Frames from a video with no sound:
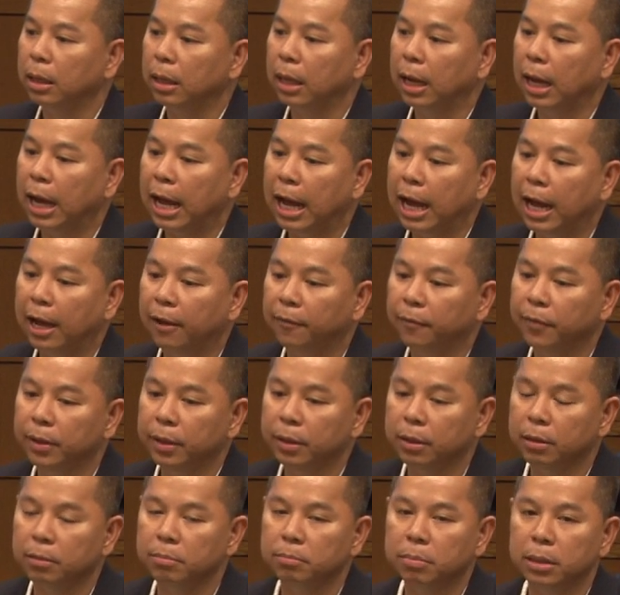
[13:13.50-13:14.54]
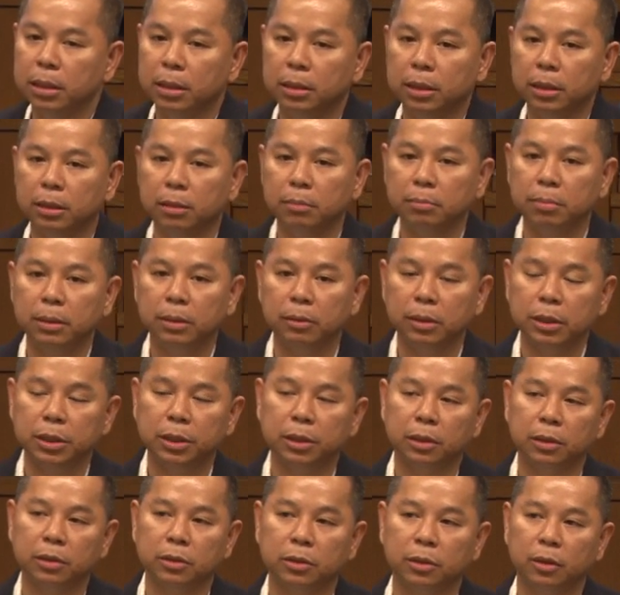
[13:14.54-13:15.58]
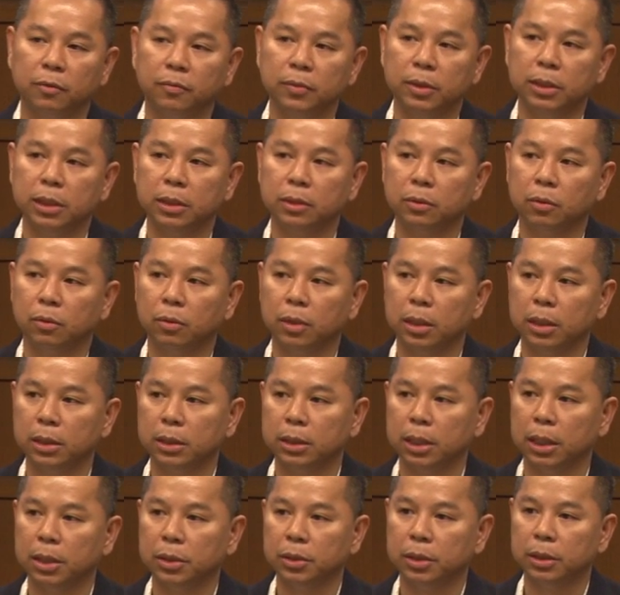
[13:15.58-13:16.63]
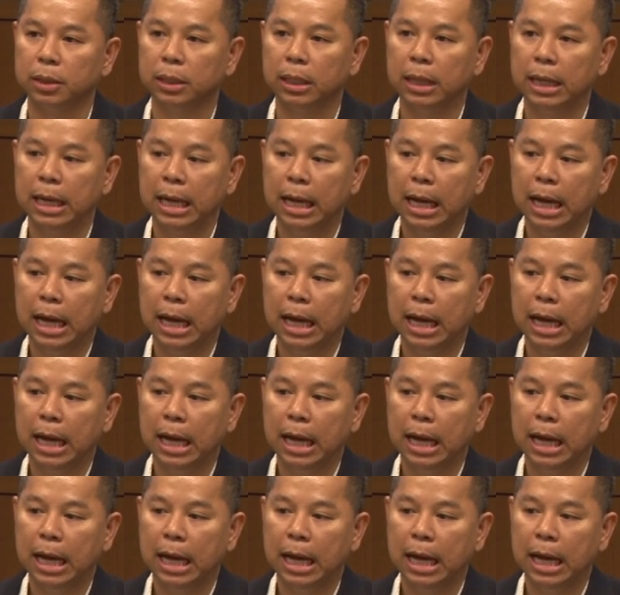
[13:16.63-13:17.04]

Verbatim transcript: Having the ability to build a shared services organization